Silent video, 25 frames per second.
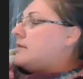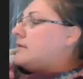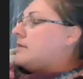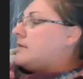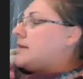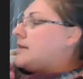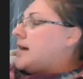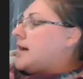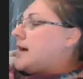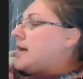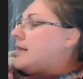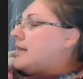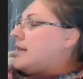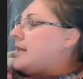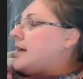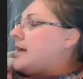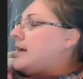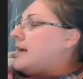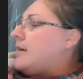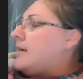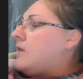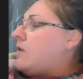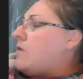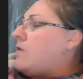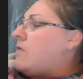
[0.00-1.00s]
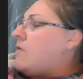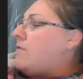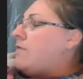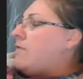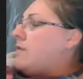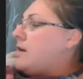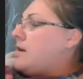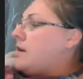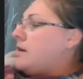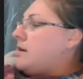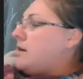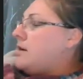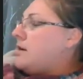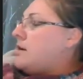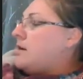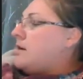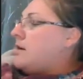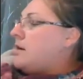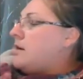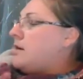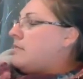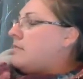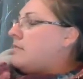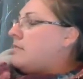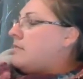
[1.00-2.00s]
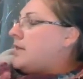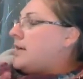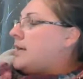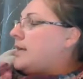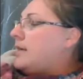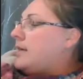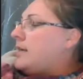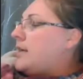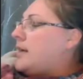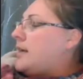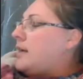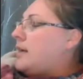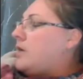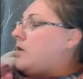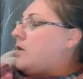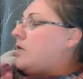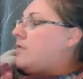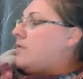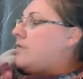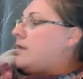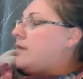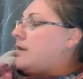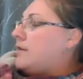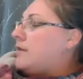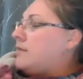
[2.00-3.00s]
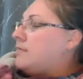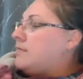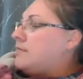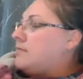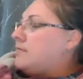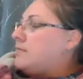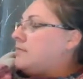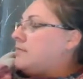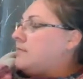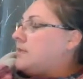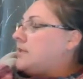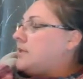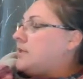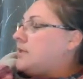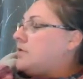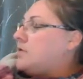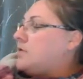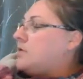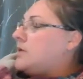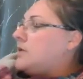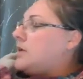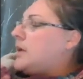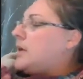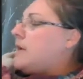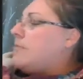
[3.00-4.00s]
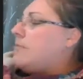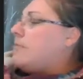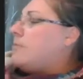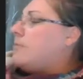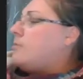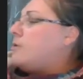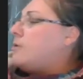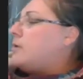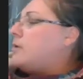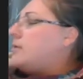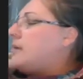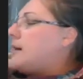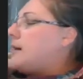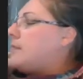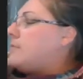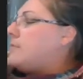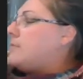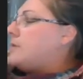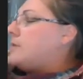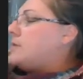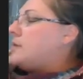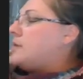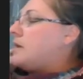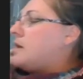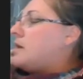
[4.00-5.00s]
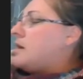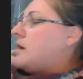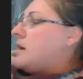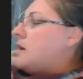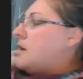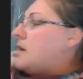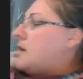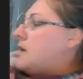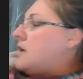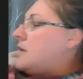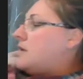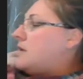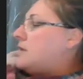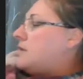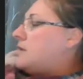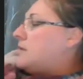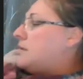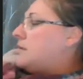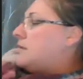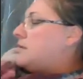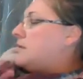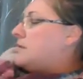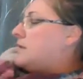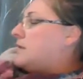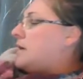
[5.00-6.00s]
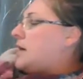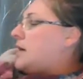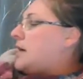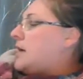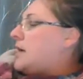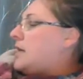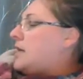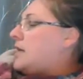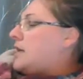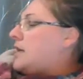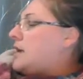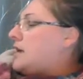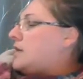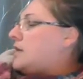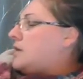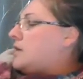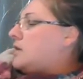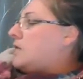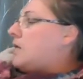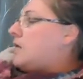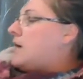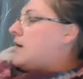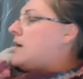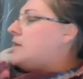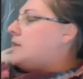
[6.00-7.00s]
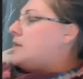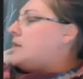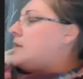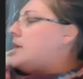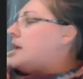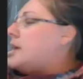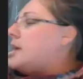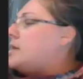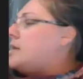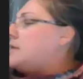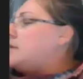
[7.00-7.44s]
Skyline over, plane line over. Let's do it a couple more times. Skyline to grass line,